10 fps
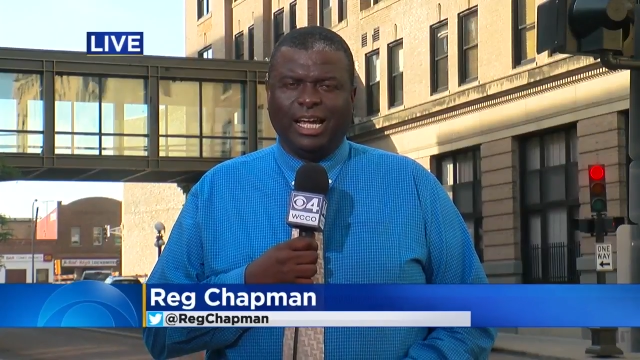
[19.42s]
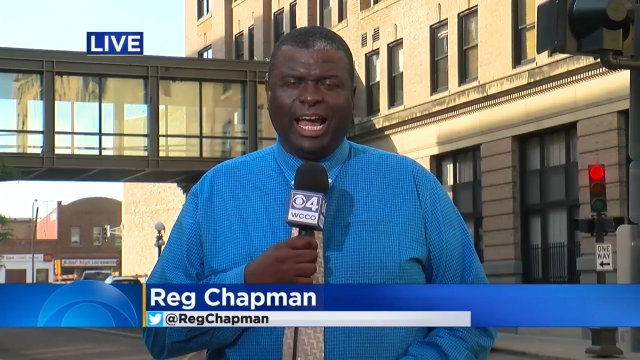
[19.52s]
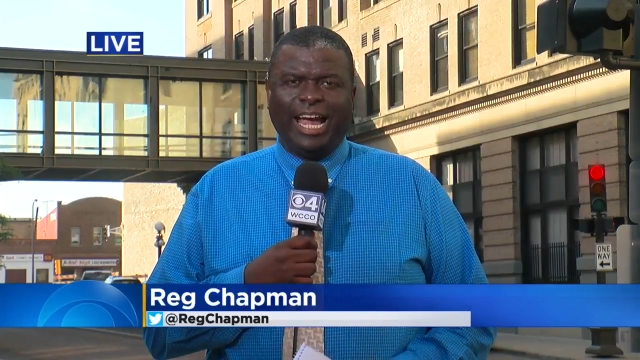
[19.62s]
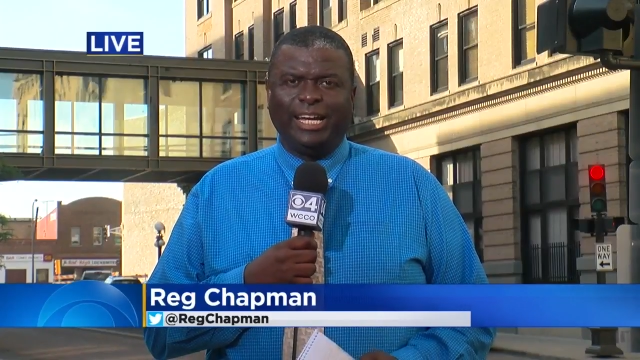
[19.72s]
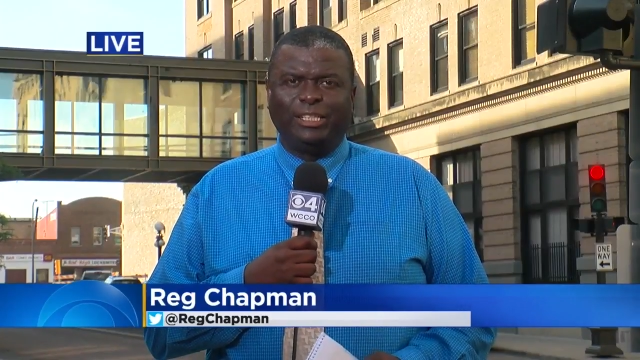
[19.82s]

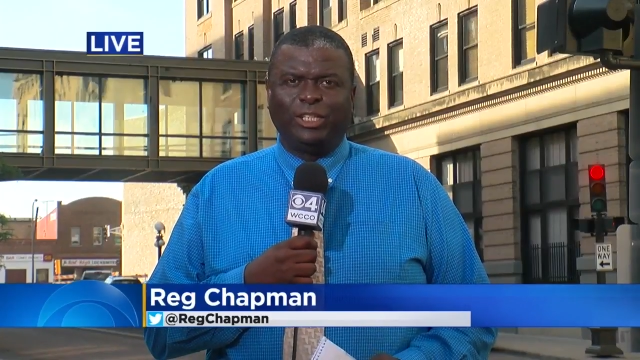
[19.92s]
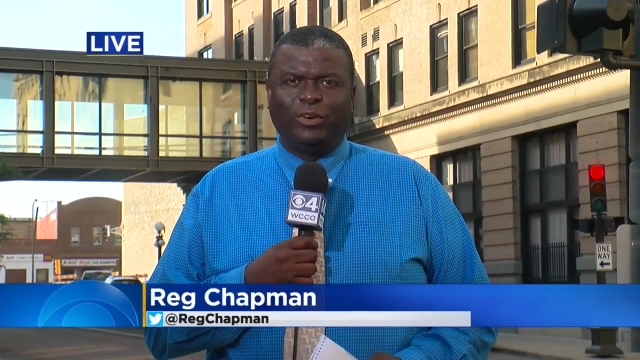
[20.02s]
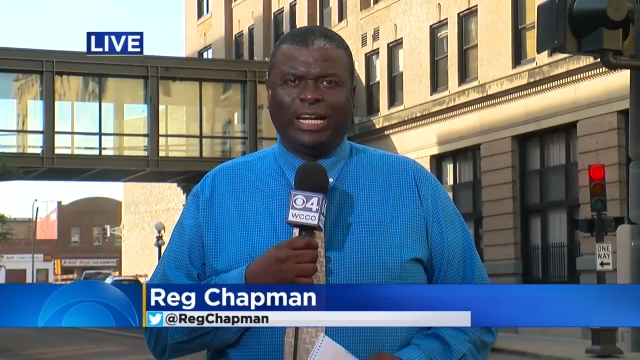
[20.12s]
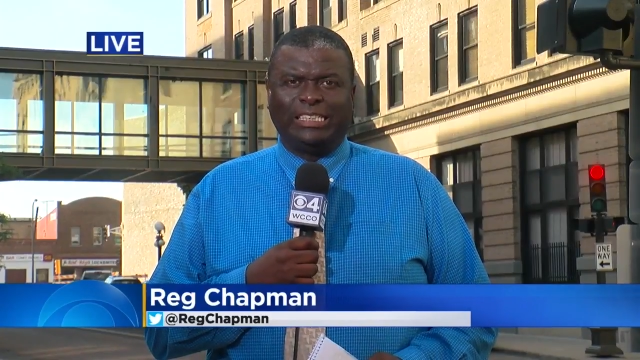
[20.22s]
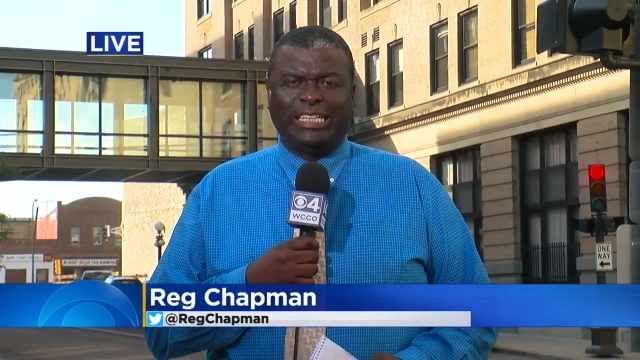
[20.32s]
How you
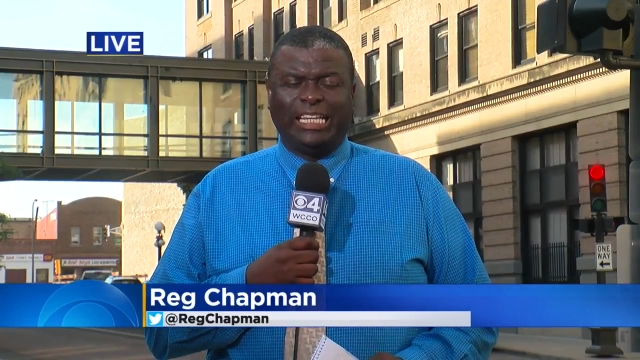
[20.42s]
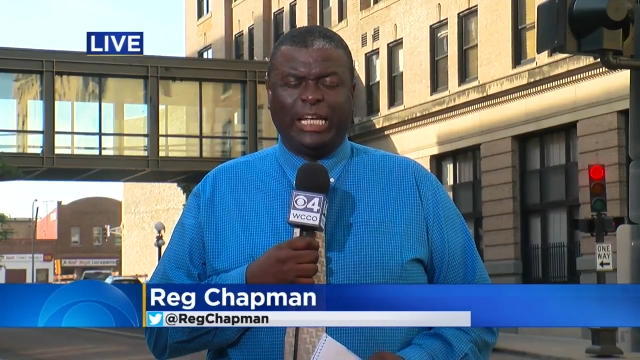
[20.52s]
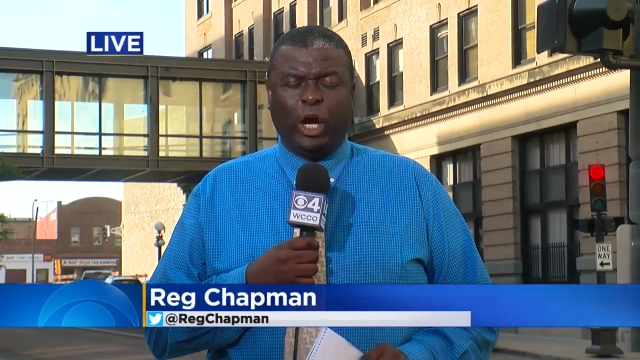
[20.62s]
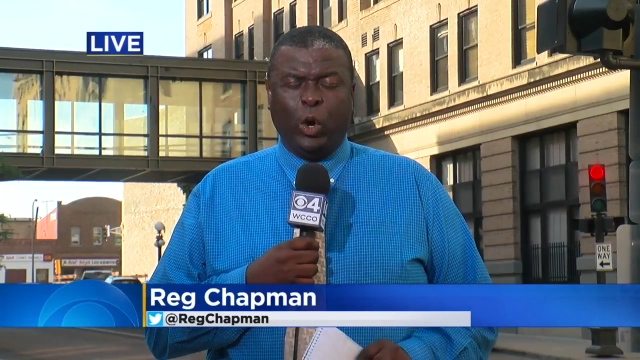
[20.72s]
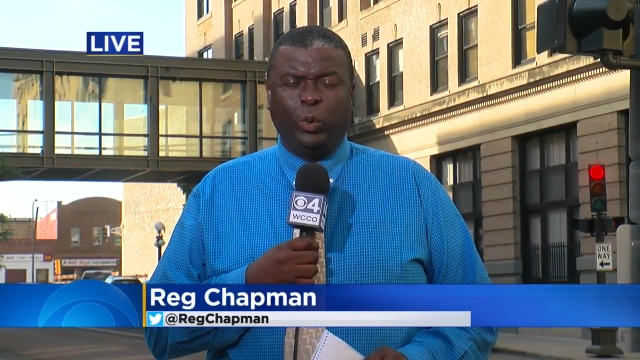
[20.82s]
doing? I say
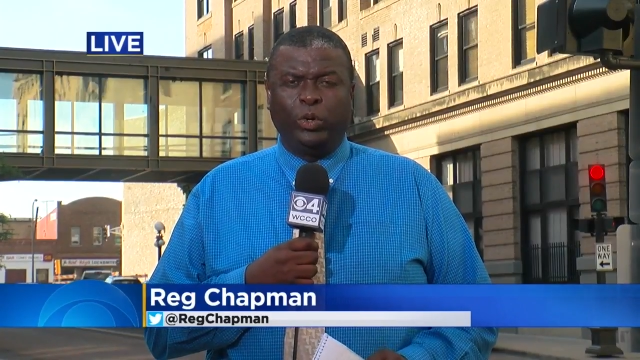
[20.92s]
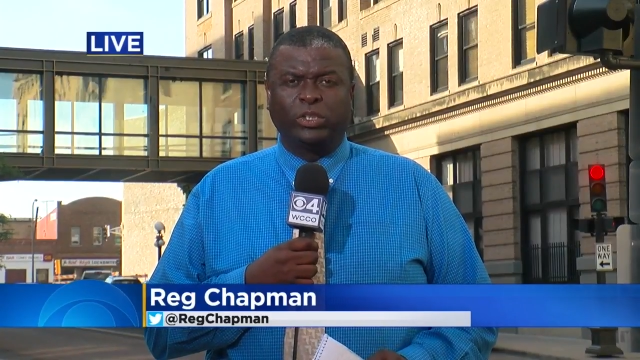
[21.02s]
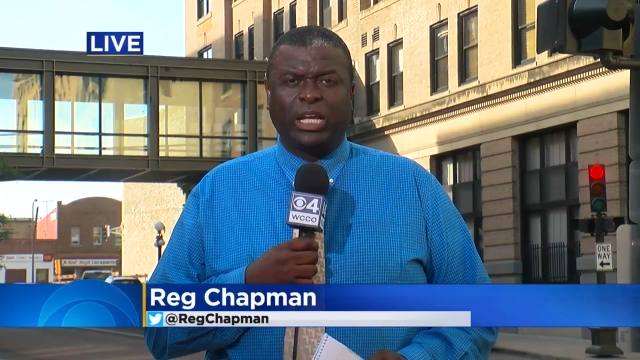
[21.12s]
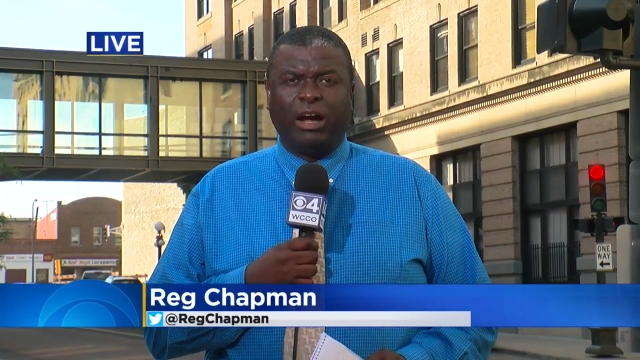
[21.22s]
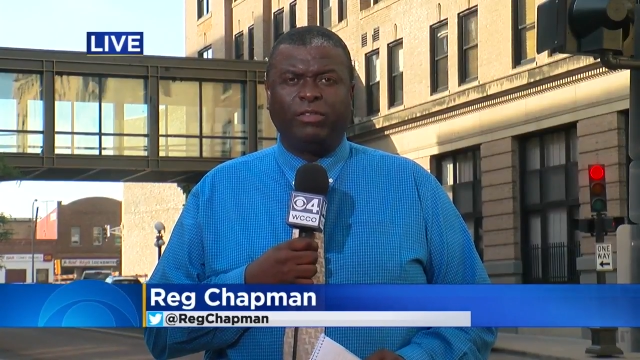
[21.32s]
the
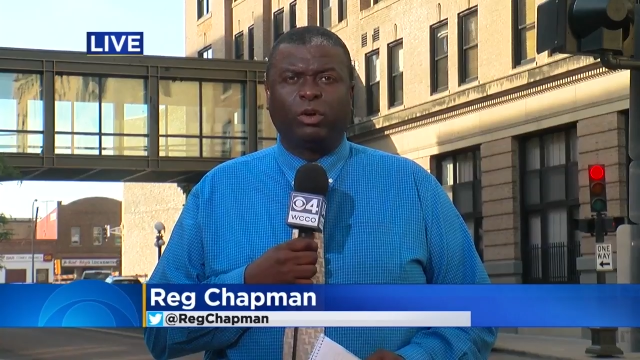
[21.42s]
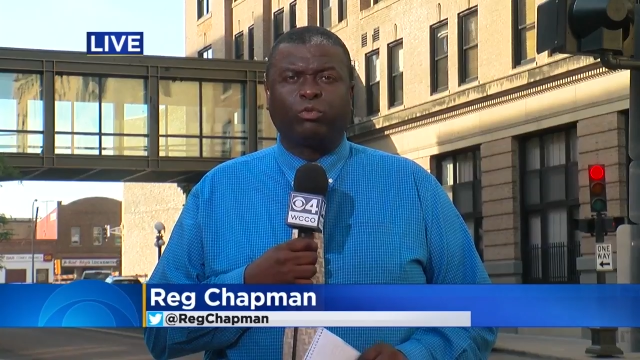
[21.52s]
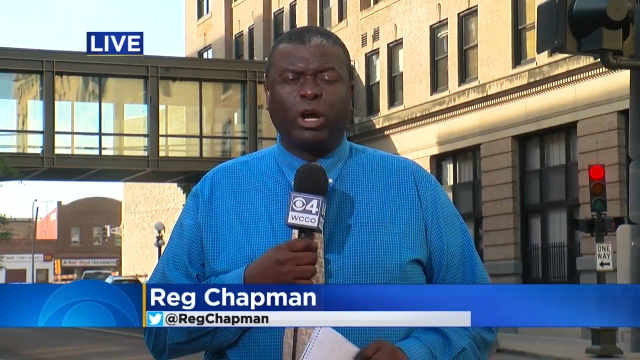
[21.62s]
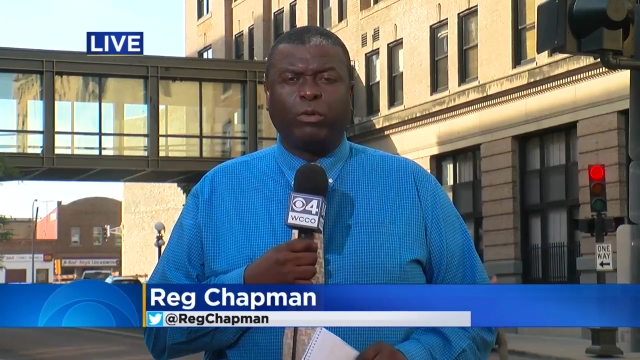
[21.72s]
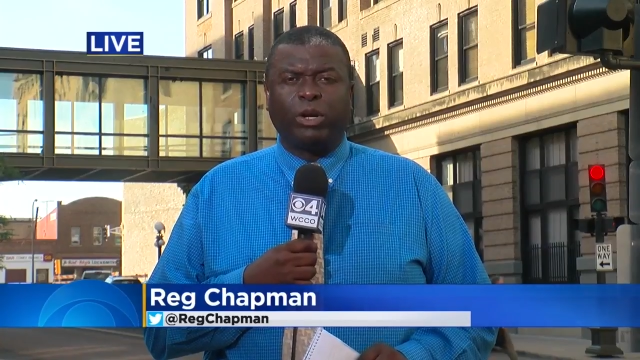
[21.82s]
owners of the
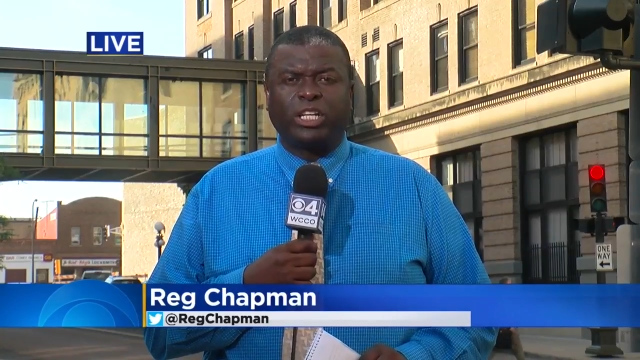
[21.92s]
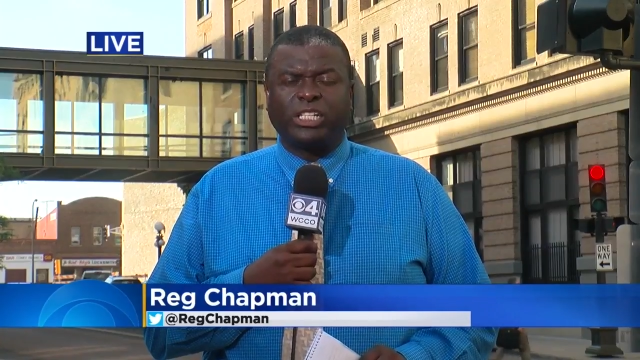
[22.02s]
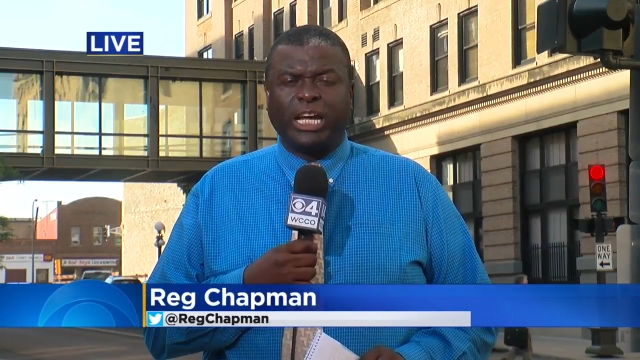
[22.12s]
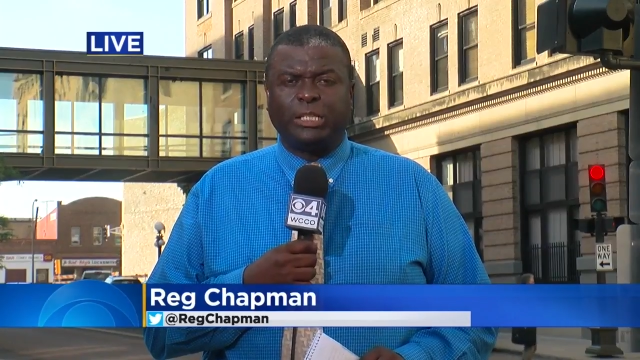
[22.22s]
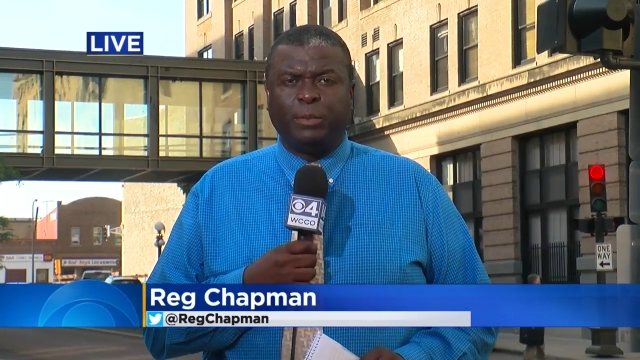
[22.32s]
Railroad
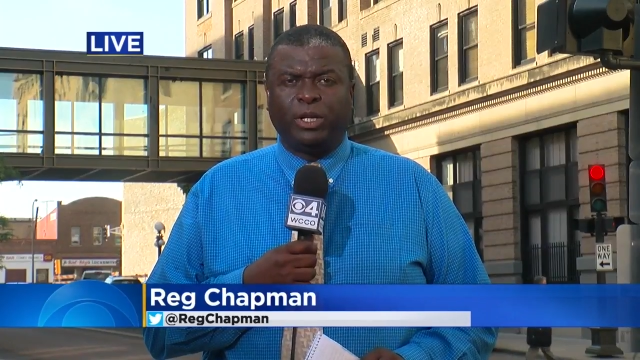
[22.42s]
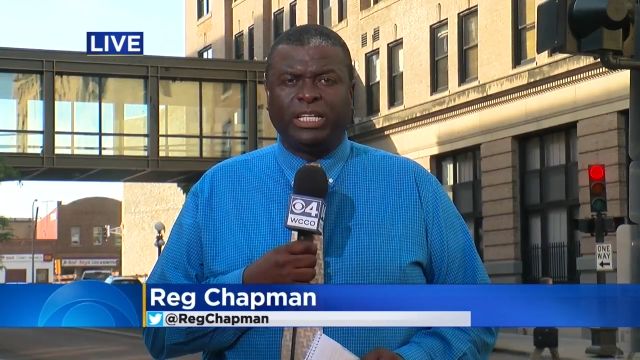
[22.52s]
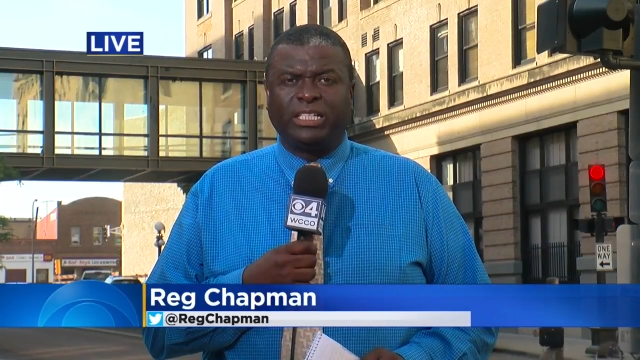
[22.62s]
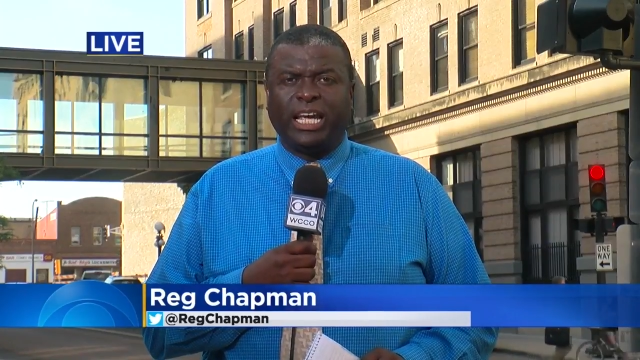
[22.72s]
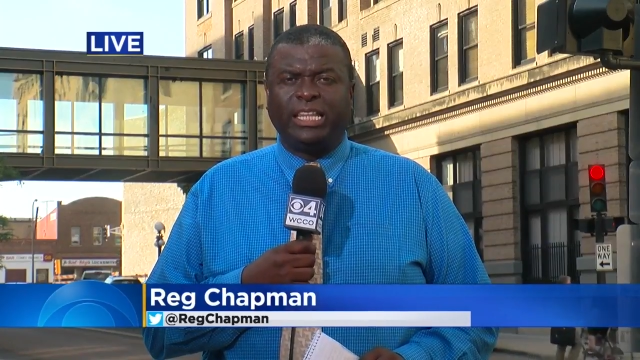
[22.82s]
Exchange
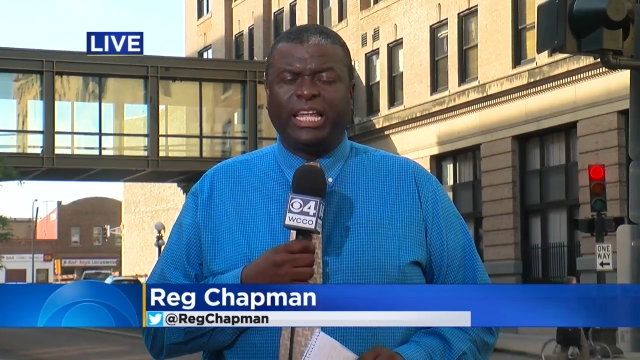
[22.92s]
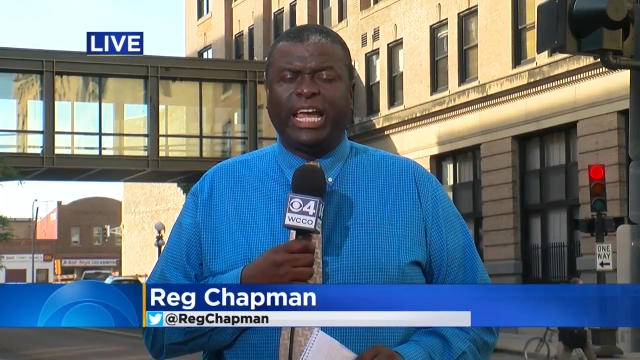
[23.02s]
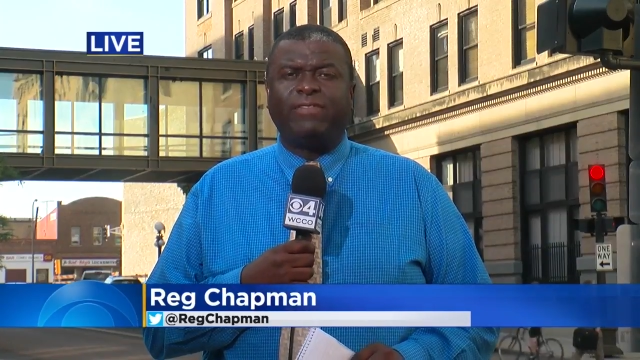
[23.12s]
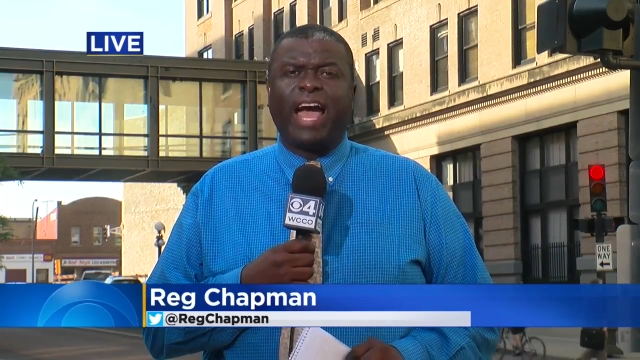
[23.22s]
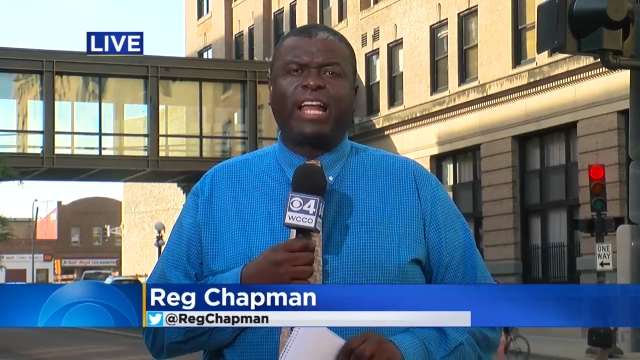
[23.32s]
building say
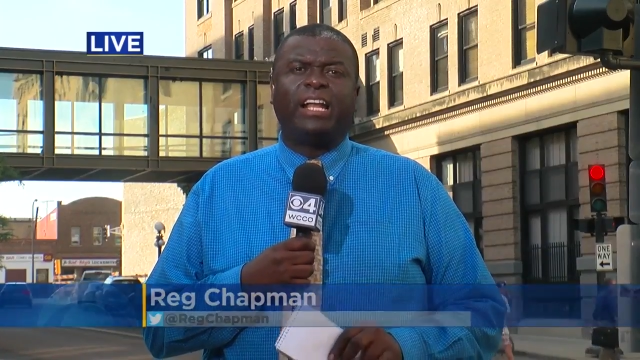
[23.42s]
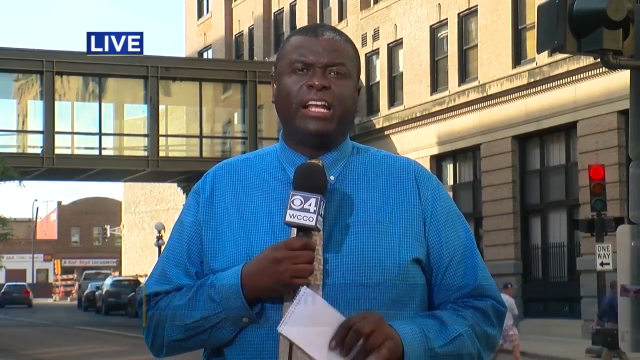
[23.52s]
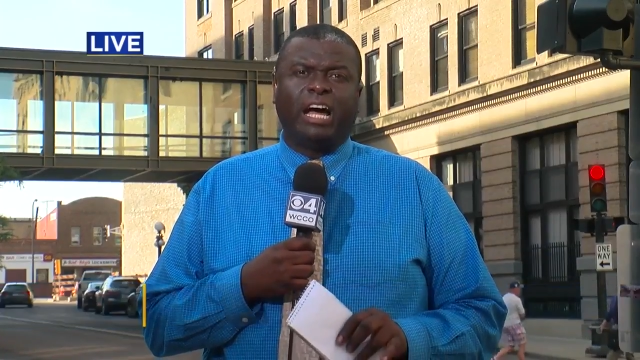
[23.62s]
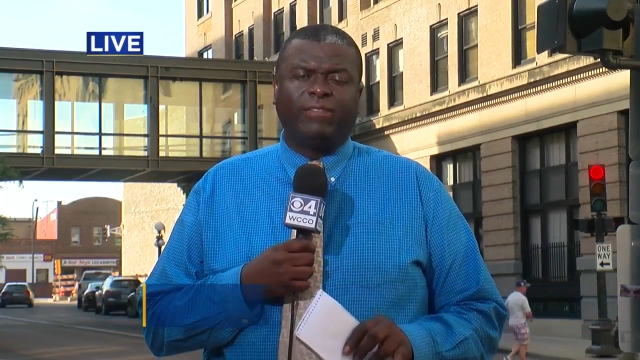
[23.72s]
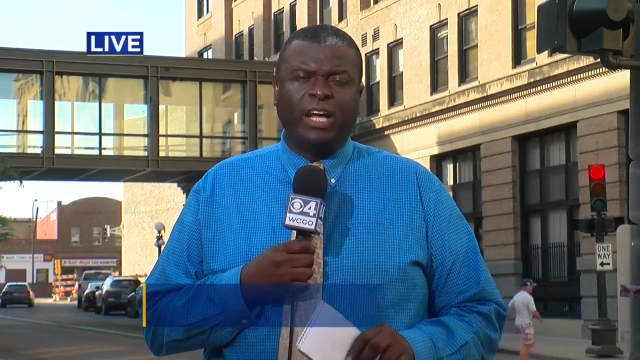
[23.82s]
they have had
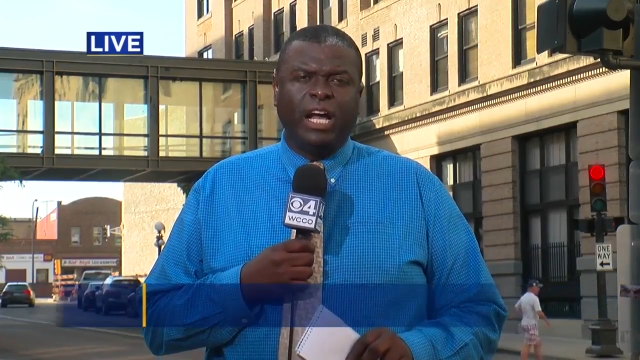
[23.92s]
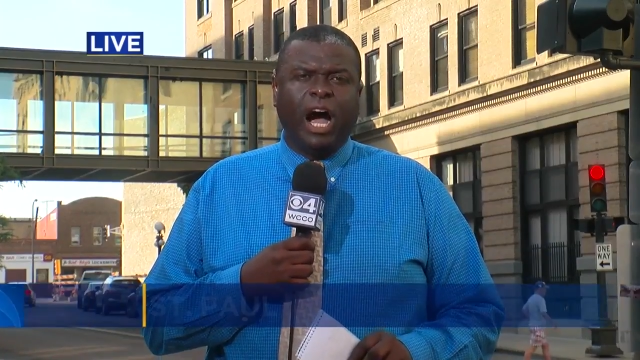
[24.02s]
enough